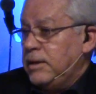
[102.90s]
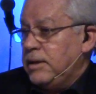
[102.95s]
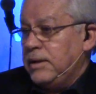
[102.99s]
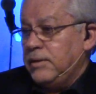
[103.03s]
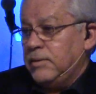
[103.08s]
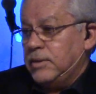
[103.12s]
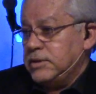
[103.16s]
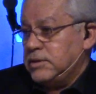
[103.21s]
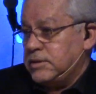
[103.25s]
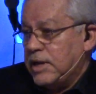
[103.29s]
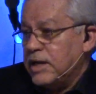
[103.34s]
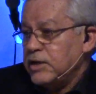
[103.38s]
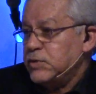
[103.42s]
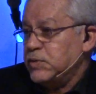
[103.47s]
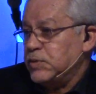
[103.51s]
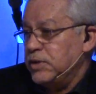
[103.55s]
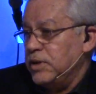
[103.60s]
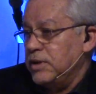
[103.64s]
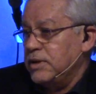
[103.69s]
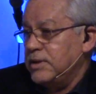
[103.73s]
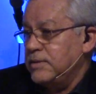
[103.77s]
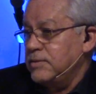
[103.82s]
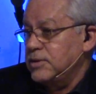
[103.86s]
he was
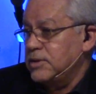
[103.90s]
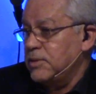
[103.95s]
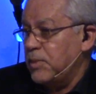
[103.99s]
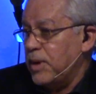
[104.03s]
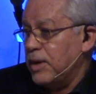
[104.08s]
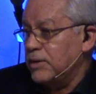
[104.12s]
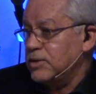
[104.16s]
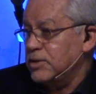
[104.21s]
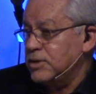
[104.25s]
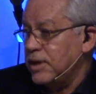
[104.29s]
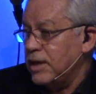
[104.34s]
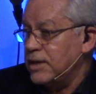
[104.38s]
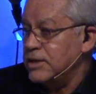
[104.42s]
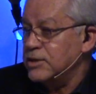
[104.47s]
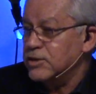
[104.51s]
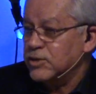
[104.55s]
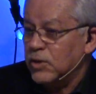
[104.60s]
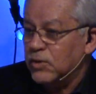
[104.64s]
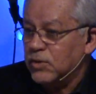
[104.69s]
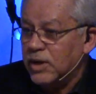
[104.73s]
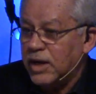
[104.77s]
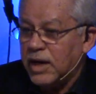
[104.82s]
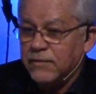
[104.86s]
desperate. He was about to take
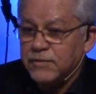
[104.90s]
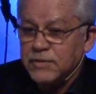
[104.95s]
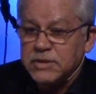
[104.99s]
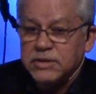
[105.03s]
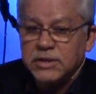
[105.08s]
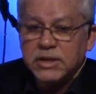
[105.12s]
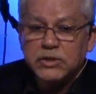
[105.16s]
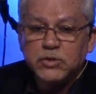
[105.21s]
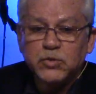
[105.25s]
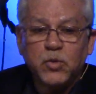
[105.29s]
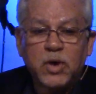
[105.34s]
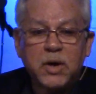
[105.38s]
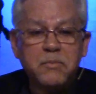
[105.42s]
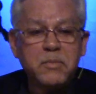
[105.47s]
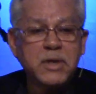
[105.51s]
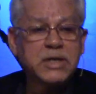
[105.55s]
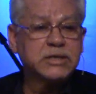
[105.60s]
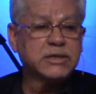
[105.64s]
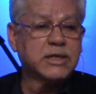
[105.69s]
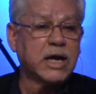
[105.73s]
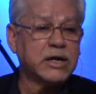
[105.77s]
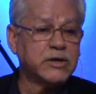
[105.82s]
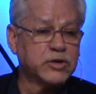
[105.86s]
his own life. He says, What
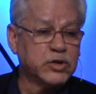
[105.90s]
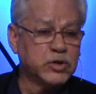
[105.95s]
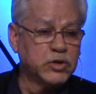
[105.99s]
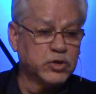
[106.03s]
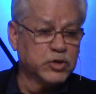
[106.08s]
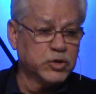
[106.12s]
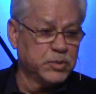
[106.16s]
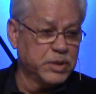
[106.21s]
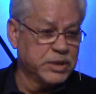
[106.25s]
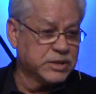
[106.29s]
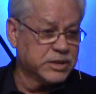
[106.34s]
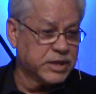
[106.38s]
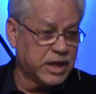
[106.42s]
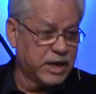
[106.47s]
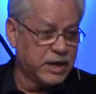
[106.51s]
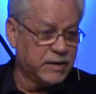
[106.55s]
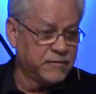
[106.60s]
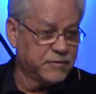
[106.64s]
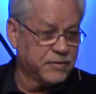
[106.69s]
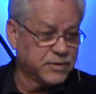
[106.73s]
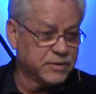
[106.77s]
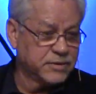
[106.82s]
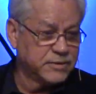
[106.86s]
must I do to be
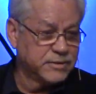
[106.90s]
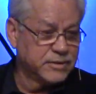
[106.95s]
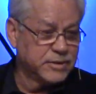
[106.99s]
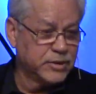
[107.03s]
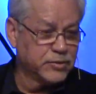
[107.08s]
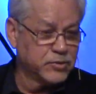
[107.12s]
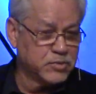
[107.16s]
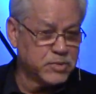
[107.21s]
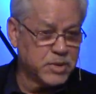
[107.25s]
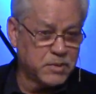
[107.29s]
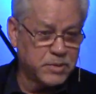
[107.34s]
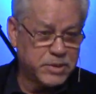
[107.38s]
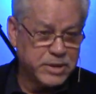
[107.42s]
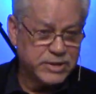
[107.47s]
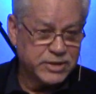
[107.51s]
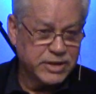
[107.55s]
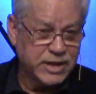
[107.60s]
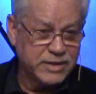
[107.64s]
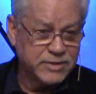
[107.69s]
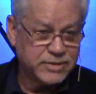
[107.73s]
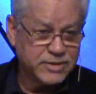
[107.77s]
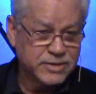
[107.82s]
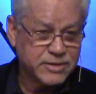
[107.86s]
saved? You remember
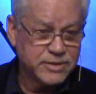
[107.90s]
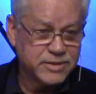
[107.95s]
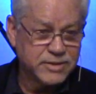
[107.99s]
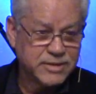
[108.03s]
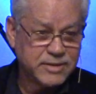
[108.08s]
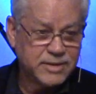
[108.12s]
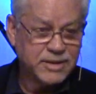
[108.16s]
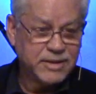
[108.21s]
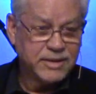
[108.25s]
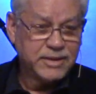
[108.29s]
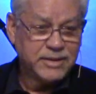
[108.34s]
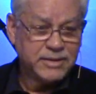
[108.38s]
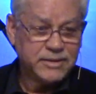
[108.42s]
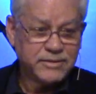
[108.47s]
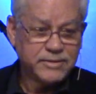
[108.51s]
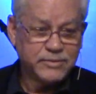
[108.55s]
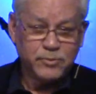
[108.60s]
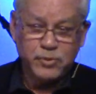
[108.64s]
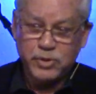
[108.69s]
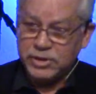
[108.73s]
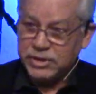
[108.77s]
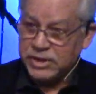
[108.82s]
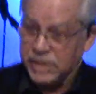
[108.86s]
his answer?
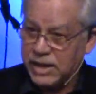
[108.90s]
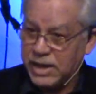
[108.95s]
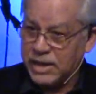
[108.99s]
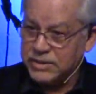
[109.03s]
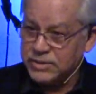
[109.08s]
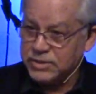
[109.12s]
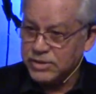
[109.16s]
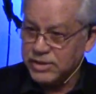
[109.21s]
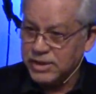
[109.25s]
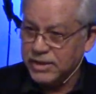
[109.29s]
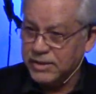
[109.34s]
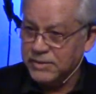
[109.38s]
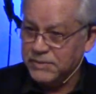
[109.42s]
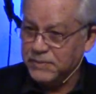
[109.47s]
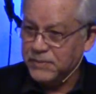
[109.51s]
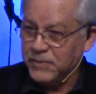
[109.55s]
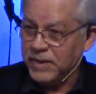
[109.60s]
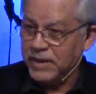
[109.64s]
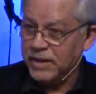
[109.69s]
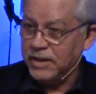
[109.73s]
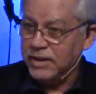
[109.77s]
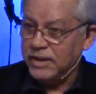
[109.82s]
What they answered him?